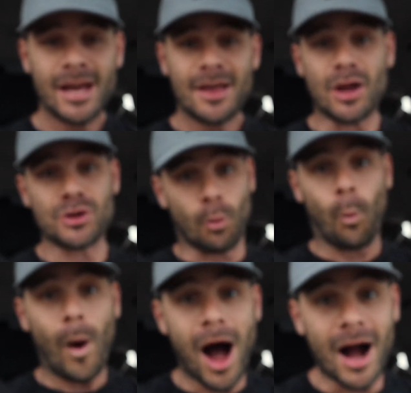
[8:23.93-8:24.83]
your
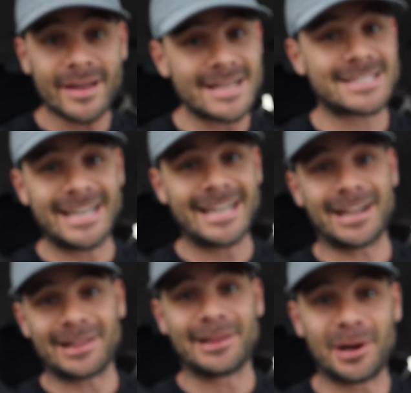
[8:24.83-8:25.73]
walk is getting
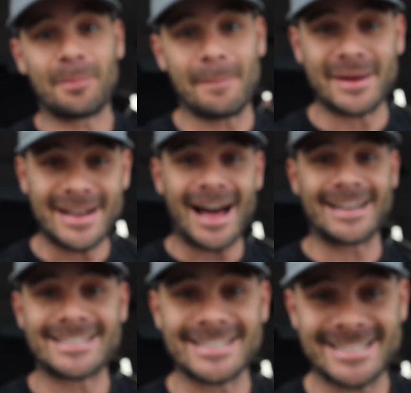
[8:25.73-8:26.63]
a little bit
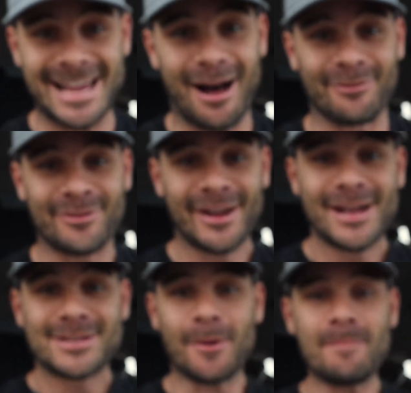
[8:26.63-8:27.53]
monotonous itself.
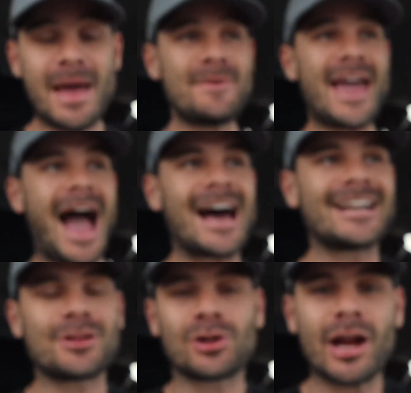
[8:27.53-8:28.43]
So maybe add
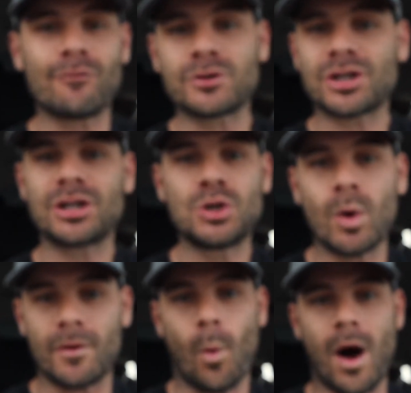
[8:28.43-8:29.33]
another layer of what you're going to do
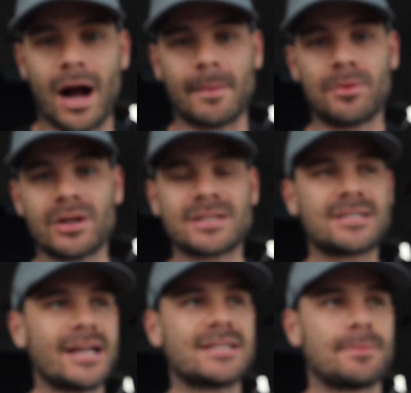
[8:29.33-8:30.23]
on the walk. Maybe you're going to
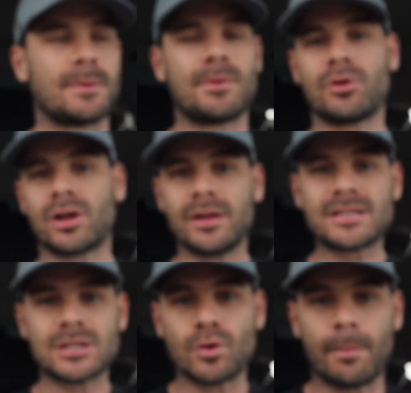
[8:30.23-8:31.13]
study something. Maybe you're going to
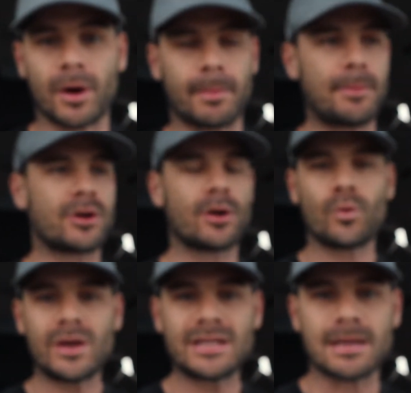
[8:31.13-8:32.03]
listen to a book. Maybe you're going to
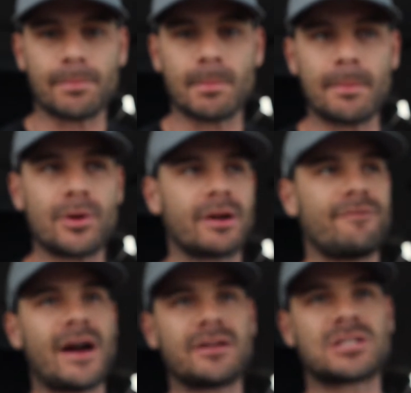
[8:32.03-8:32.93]
read something. Maybe you're going to
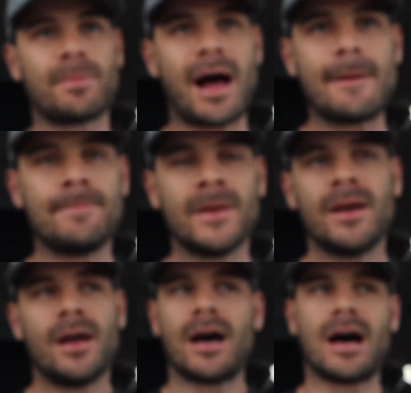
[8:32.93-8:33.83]
find a spot,
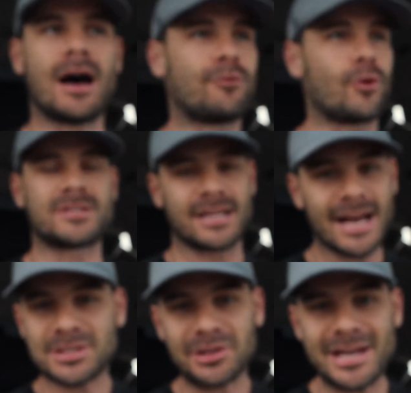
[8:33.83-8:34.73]
of course, in
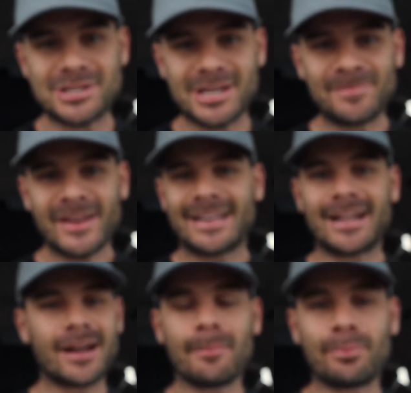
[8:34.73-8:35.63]
isolation,
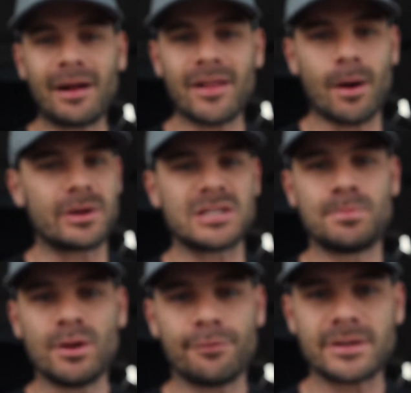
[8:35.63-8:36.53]
get an umbrella on one of these
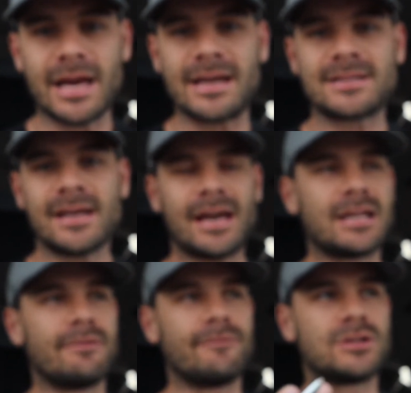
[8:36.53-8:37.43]
beautiful days, and
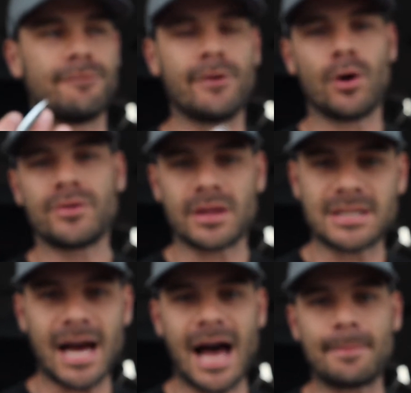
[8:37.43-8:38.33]
then devote the
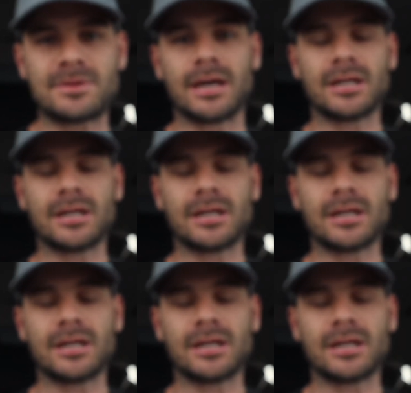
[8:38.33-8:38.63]
time to